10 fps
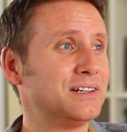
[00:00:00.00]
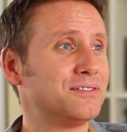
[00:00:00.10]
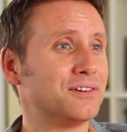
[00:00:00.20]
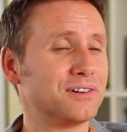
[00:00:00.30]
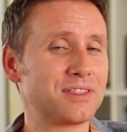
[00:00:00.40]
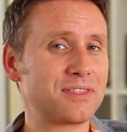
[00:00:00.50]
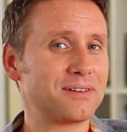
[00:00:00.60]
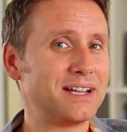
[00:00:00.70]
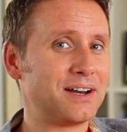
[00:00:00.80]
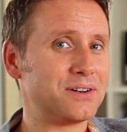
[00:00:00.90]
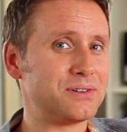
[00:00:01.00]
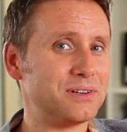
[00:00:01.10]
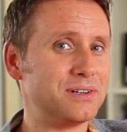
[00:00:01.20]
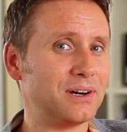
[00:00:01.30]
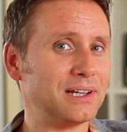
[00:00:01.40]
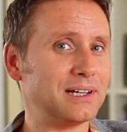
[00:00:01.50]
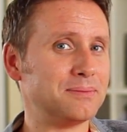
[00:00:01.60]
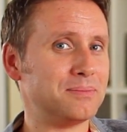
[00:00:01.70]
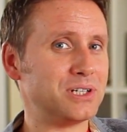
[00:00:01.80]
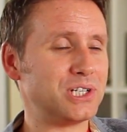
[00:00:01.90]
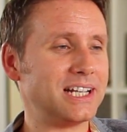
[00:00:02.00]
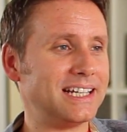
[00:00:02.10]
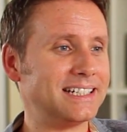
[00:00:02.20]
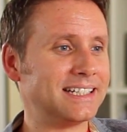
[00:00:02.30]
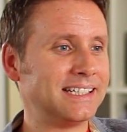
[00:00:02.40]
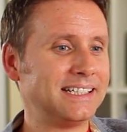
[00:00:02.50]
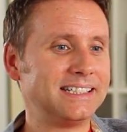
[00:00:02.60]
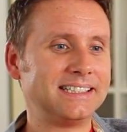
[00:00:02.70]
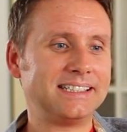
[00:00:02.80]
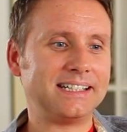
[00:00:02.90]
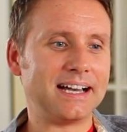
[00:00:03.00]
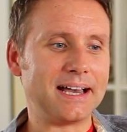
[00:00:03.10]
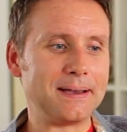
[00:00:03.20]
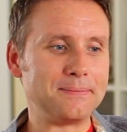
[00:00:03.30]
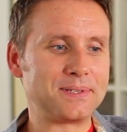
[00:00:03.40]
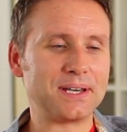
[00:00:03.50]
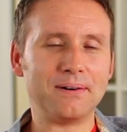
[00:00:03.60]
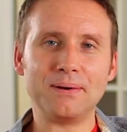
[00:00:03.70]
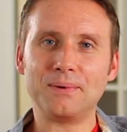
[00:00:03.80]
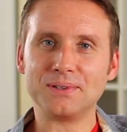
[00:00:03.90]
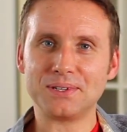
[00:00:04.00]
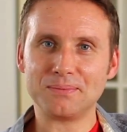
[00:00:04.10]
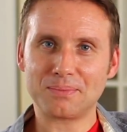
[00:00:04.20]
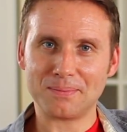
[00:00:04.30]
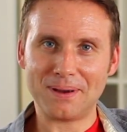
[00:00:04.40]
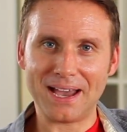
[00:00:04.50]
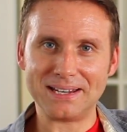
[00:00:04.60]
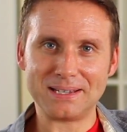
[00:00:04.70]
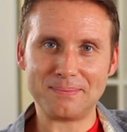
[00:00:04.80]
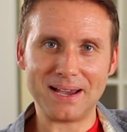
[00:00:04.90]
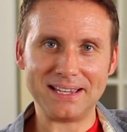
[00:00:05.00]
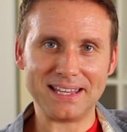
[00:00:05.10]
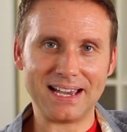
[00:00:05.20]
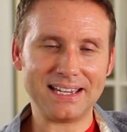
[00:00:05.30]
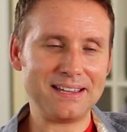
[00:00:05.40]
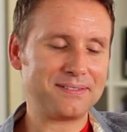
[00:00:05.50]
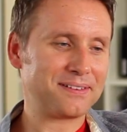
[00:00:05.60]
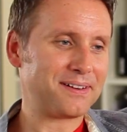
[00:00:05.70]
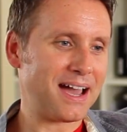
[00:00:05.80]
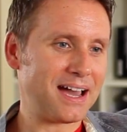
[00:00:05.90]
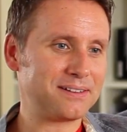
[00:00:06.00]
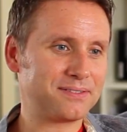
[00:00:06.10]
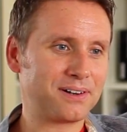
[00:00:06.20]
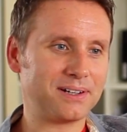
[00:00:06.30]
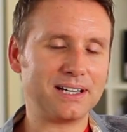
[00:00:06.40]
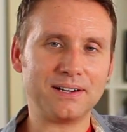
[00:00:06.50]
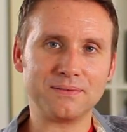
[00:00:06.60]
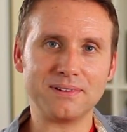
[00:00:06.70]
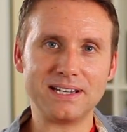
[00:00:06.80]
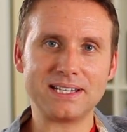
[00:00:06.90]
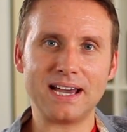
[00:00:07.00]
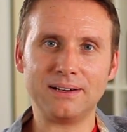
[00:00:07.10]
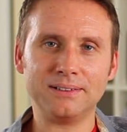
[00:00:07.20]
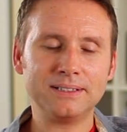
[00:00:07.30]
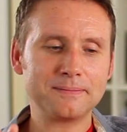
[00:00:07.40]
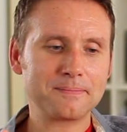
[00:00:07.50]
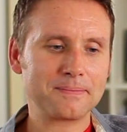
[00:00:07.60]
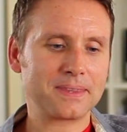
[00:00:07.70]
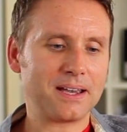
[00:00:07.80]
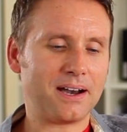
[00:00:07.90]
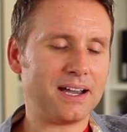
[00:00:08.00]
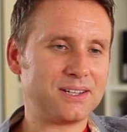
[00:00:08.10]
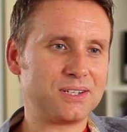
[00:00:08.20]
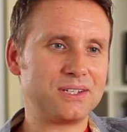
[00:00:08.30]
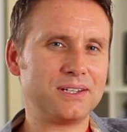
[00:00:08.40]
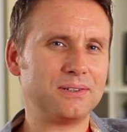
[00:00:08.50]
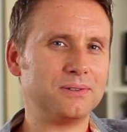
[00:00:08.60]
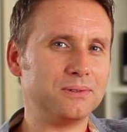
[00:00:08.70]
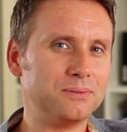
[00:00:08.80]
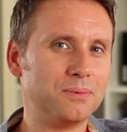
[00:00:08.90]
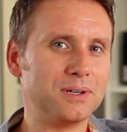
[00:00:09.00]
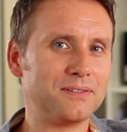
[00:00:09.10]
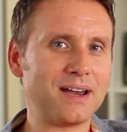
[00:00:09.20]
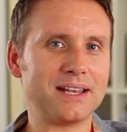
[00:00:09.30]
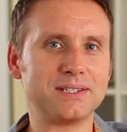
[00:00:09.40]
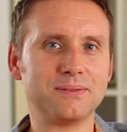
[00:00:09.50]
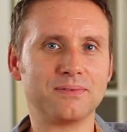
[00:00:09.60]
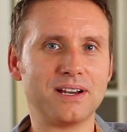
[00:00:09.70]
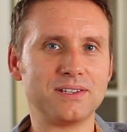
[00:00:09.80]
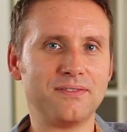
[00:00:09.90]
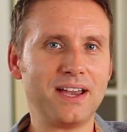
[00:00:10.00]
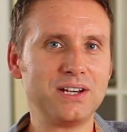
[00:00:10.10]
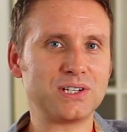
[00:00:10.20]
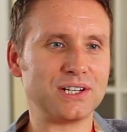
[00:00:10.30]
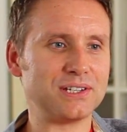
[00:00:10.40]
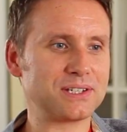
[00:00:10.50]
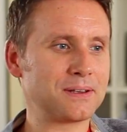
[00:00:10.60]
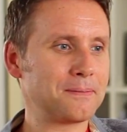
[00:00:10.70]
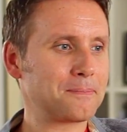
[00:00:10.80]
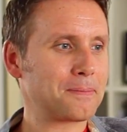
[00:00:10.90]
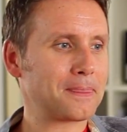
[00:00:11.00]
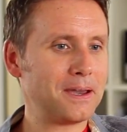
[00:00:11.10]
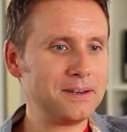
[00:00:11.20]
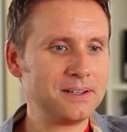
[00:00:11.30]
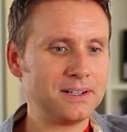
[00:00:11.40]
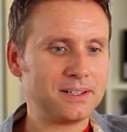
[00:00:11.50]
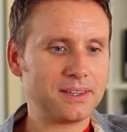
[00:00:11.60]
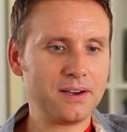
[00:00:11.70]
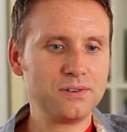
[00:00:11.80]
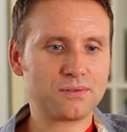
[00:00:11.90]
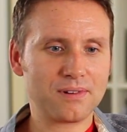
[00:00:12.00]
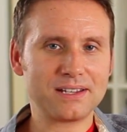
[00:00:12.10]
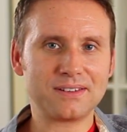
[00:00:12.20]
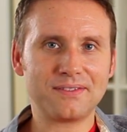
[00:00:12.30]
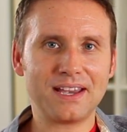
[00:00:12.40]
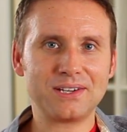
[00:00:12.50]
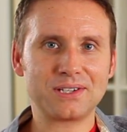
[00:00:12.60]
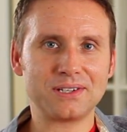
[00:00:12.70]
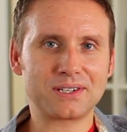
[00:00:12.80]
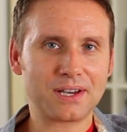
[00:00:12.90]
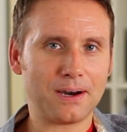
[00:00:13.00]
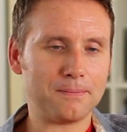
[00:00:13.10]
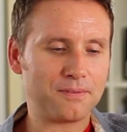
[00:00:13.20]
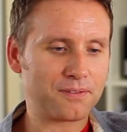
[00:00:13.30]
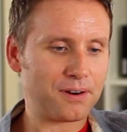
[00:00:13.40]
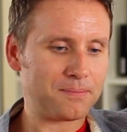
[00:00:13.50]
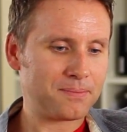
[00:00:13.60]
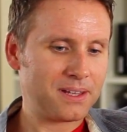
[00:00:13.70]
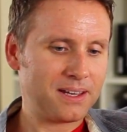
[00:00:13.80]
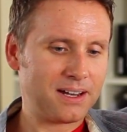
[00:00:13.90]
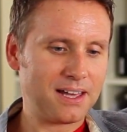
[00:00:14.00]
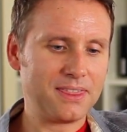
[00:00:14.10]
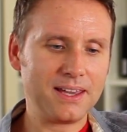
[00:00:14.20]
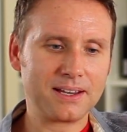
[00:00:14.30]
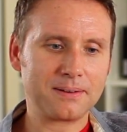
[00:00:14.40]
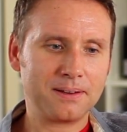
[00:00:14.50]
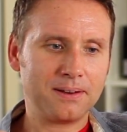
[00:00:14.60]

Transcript: for a $300 machine. So I wasn't prepared to pay that. Even if I had have got it at retail, I still would have had some reservations. And those reservations come from, I think,